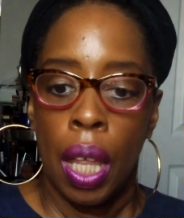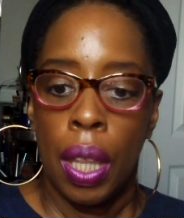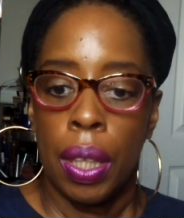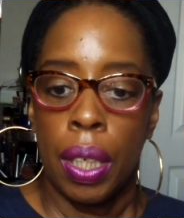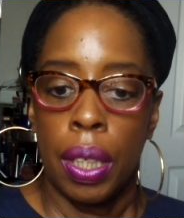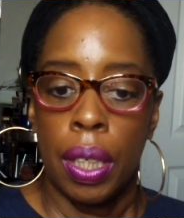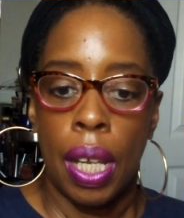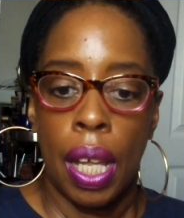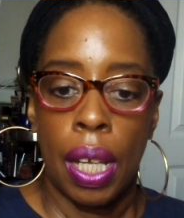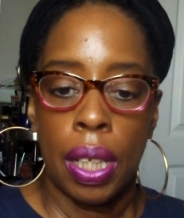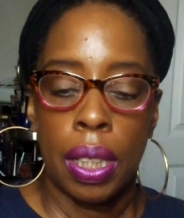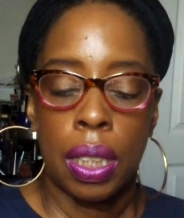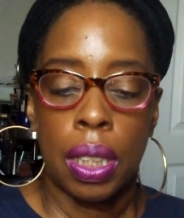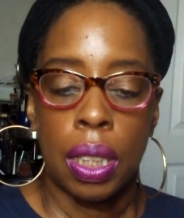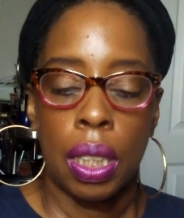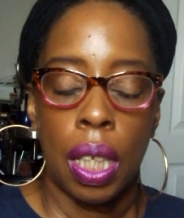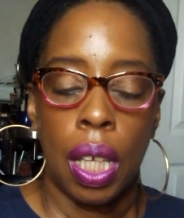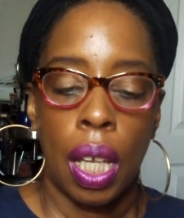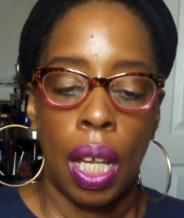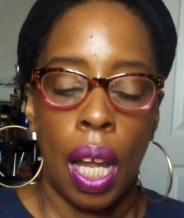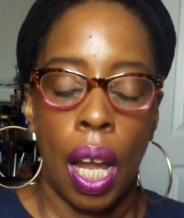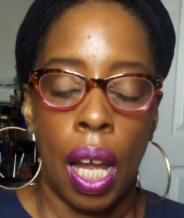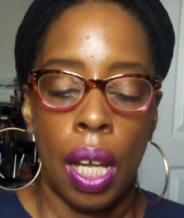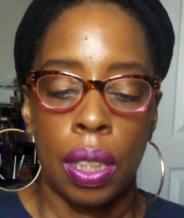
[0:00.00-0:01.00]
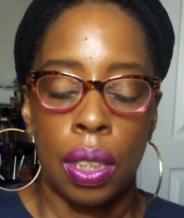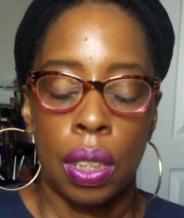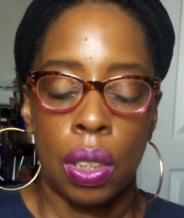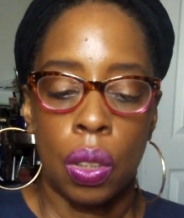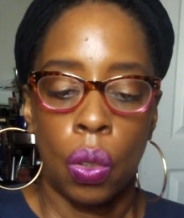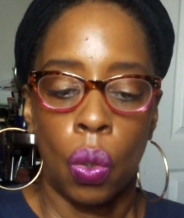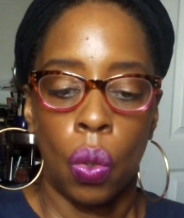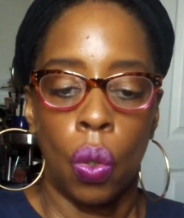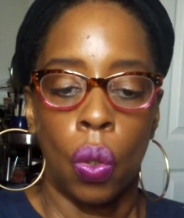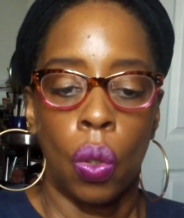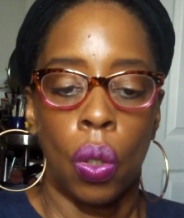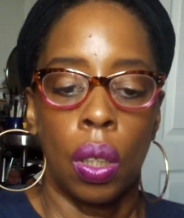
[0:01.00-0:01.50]
The next thing I
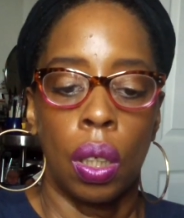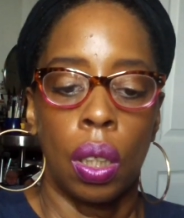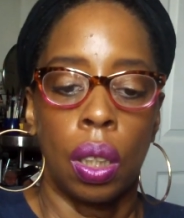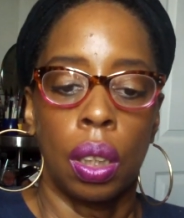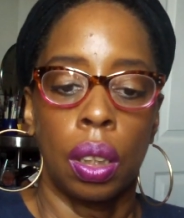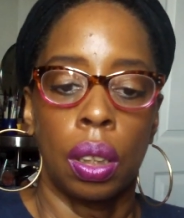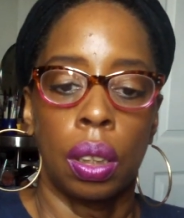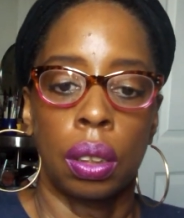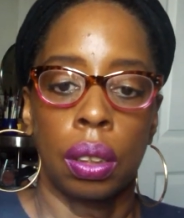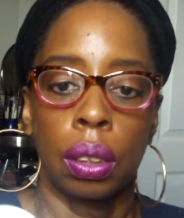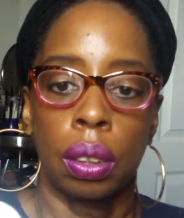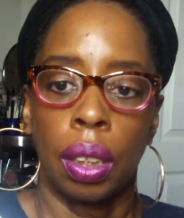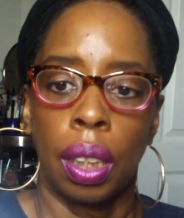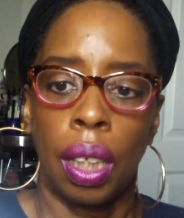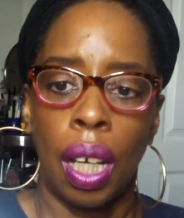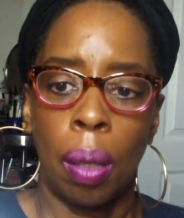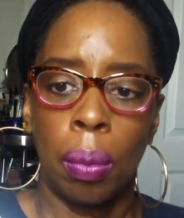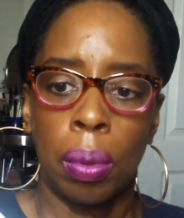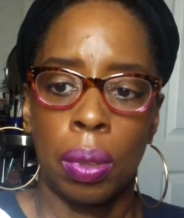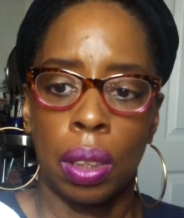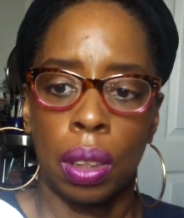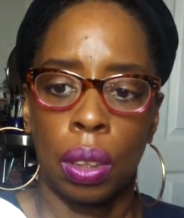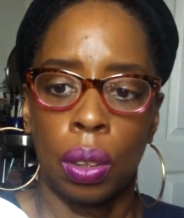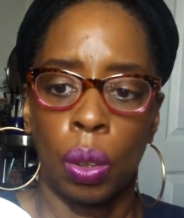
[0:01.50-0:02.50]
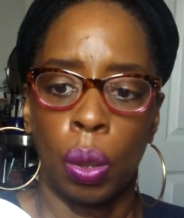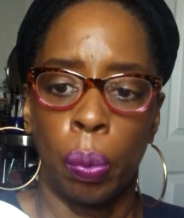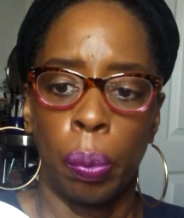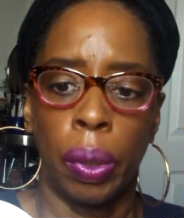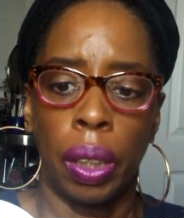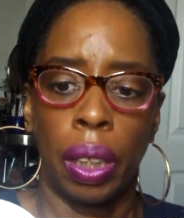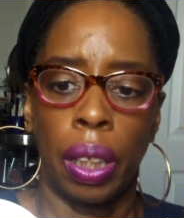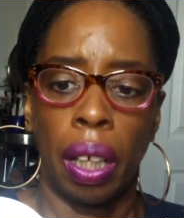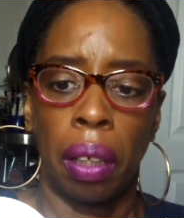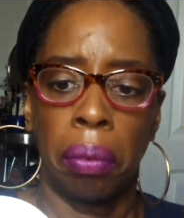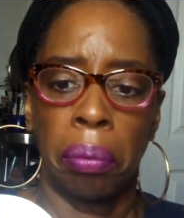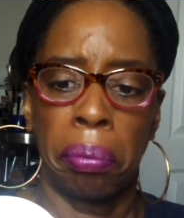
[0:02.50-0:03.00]
saw that I was a little
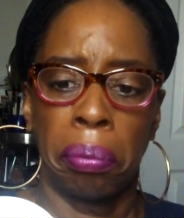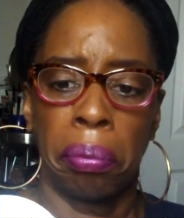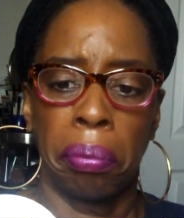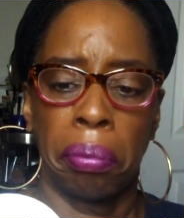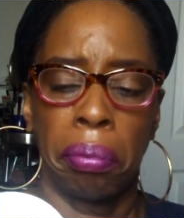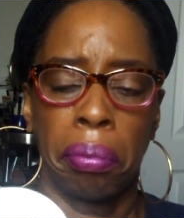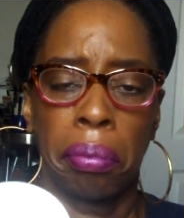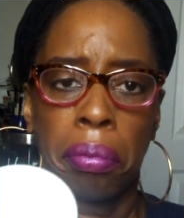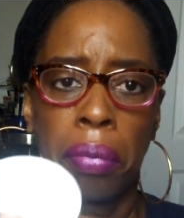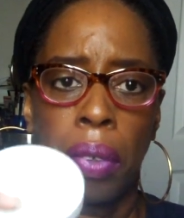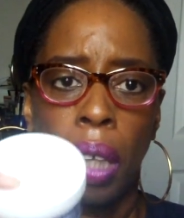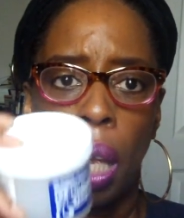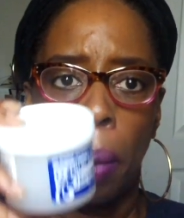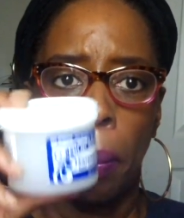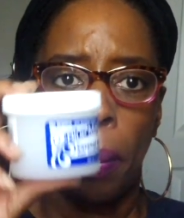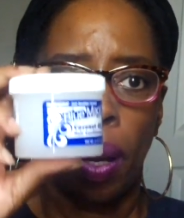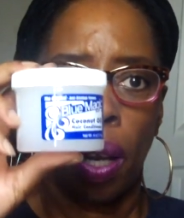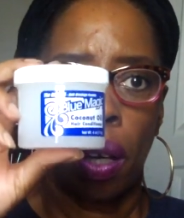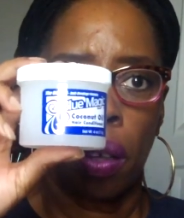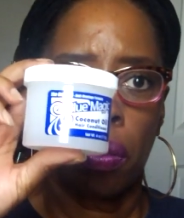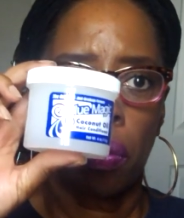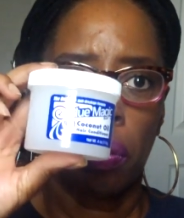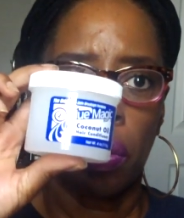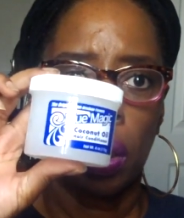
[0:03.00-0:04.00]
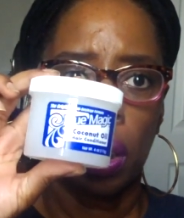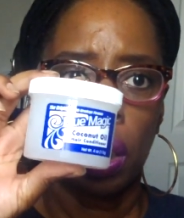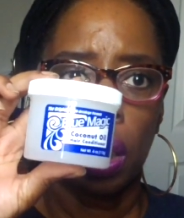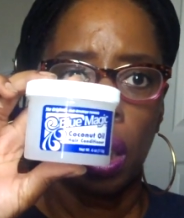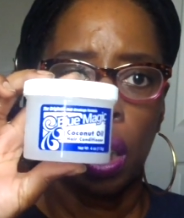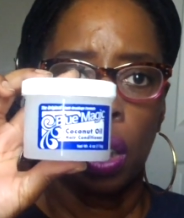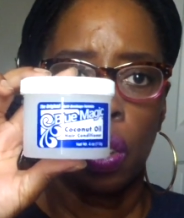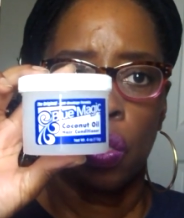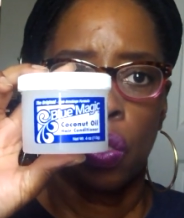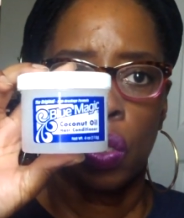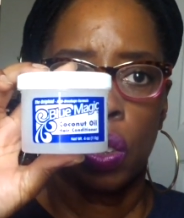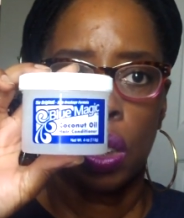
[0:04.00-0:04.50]
bit like, hmm, am I really
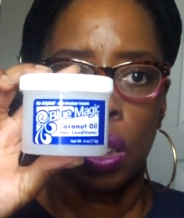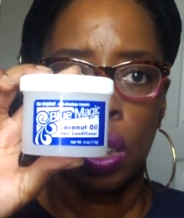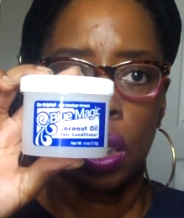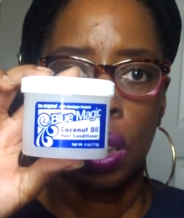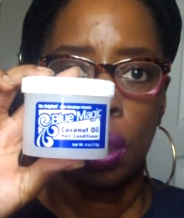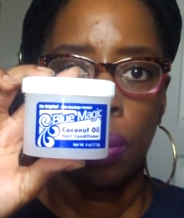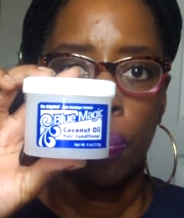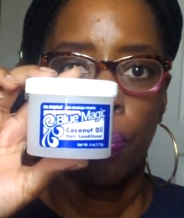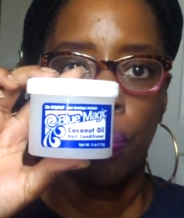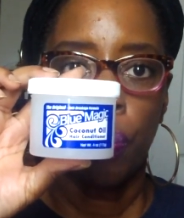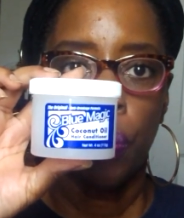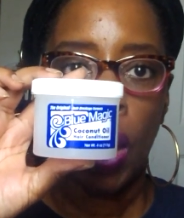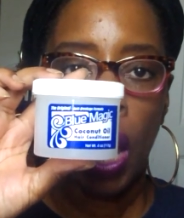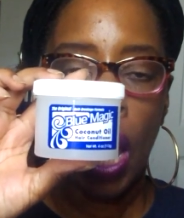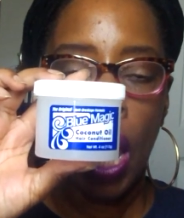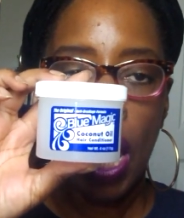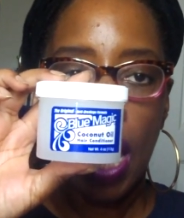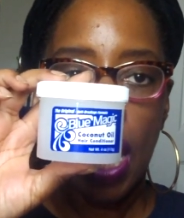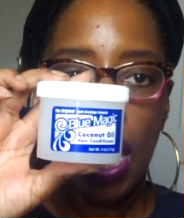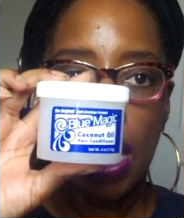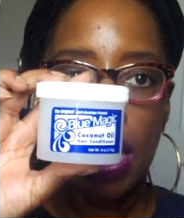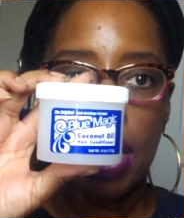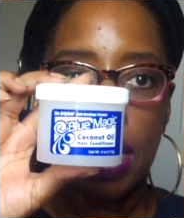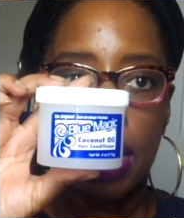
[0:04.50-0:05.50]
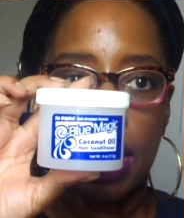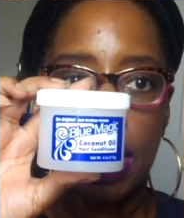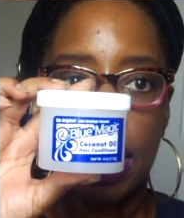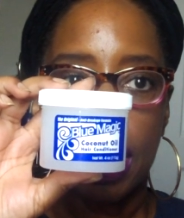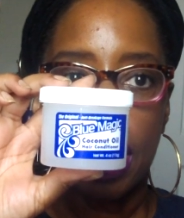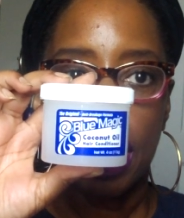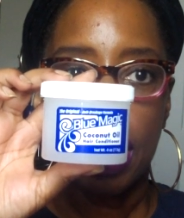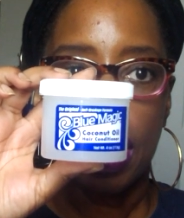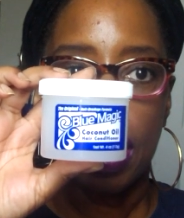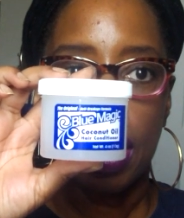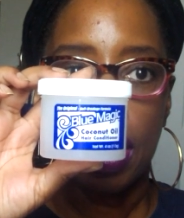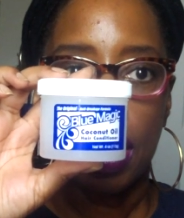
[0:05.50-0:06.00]
interested? Is
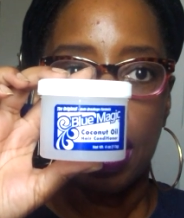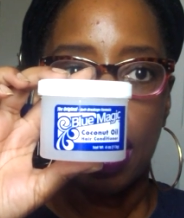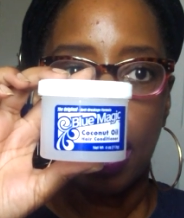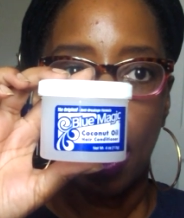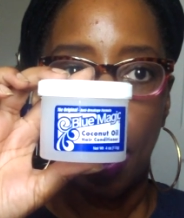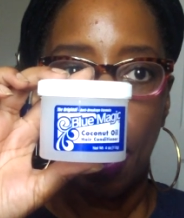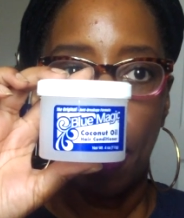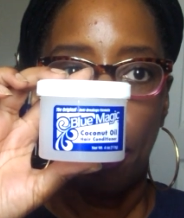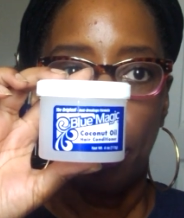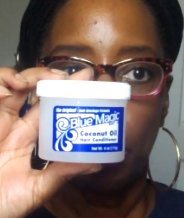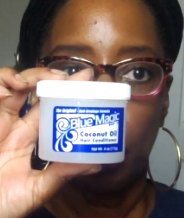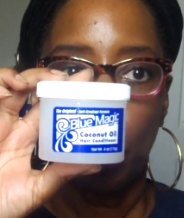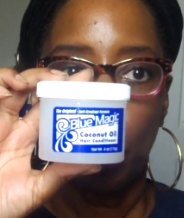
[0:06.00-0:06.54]
the um,